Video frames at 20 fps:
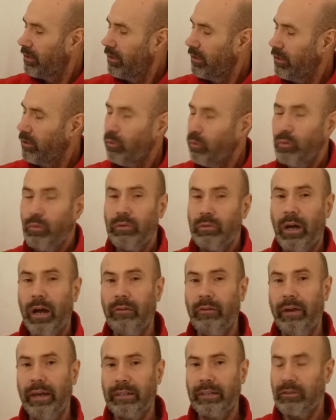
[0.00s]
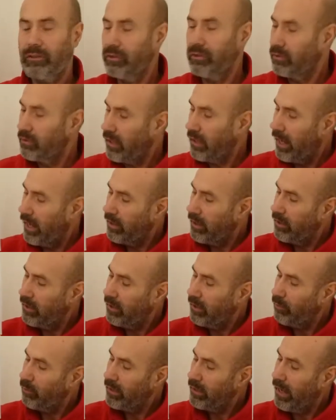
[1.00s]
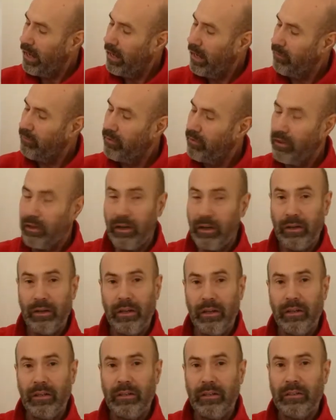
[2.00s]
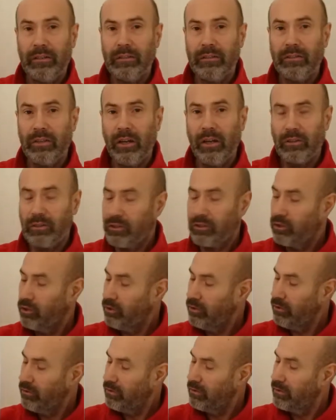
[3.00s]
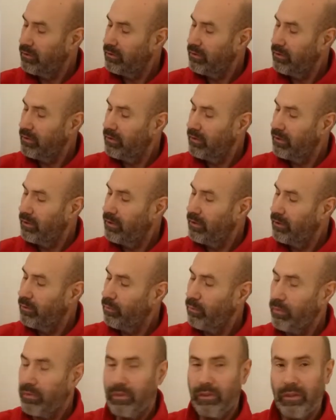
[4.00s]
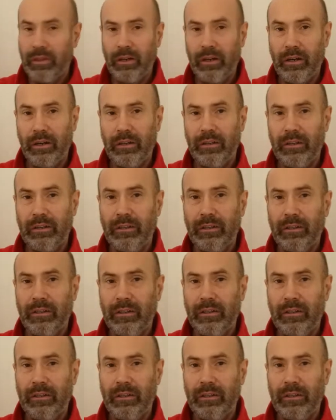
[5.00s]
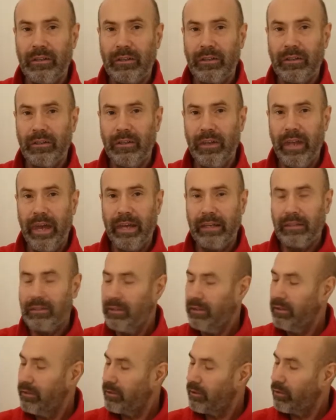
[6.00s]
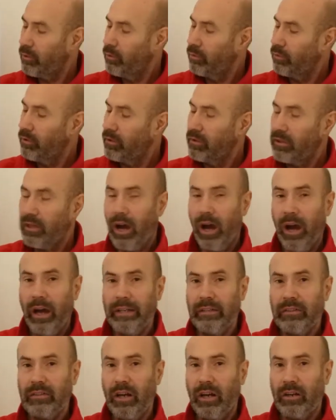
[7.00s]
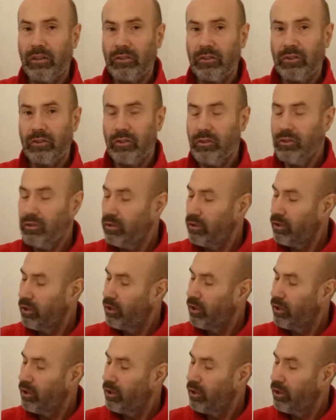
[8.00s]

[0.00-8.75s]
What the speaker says: in all directions, and here we have the junction with the connector. It's called a tight junction.